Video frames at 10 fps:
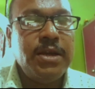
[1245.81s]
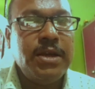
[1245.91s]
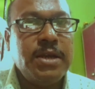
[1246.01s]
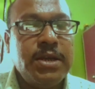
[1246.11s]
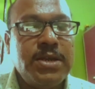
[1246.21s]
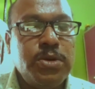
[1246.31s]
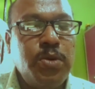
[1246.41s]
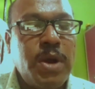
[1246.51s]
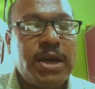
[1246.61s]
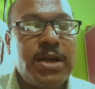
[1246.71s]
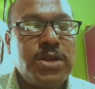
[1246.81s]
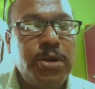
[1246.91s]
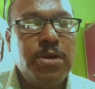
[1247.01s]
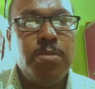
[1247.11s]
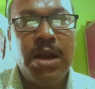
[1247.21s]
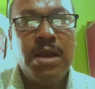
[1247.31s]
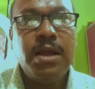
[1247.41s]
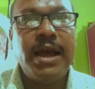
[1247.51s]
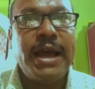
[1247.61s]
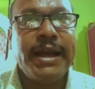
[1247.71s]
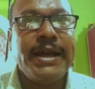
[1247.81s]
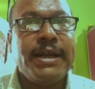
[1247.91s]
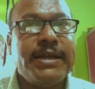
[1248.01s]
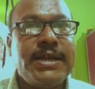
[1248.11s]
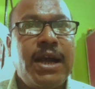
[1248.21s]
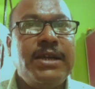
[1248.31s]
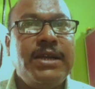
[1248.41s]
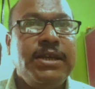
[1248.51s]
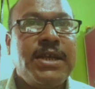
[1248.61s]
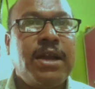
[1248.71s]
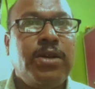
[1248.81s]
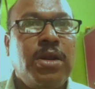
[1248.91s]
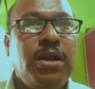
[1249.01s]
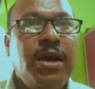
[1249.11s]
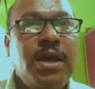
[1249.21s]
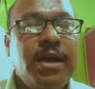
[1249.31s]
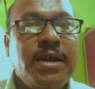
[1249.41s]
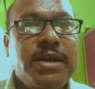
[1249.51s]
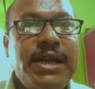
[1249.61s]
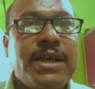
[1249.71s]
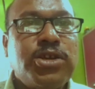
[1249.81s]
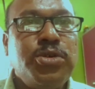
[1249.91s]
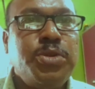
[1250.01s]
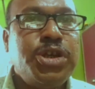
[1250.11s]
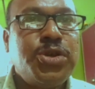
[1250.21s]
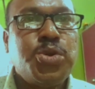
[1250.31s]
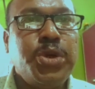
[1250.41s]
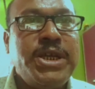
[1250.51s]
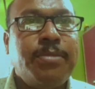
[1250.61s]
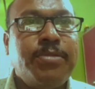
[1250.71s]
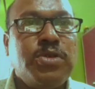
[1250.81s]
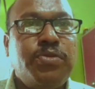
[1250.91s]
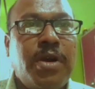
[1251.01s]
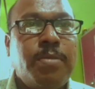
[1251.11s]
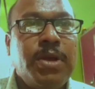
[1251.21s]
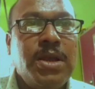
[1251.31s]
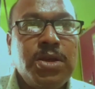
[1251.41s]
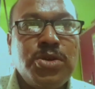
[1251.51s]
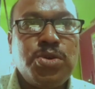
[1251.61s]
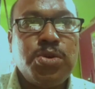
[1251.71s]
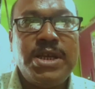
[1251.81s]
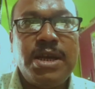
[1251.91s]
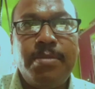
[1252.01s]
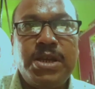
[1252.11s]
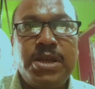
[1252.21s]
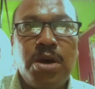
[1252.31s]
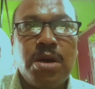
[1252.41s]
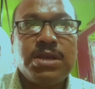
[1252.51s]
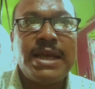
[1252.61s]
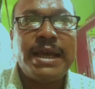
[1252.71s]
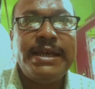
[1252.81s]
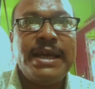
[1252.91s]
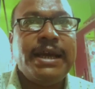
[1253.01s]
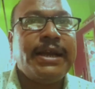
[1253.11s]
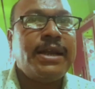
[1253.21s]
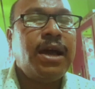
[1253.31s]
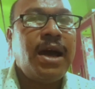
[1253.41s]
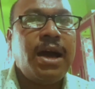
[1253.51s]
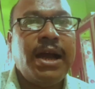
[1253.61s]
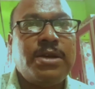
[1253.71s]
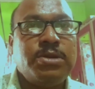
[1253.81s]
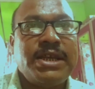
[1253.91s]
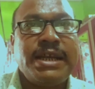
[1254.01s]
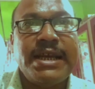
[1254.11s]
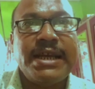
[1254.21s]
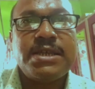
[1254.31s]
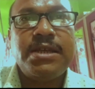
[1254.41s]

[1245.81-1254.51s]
It is water soluble. And the third, ethanol reacts with sodium to form sodium ethoxide and hydrogen gas.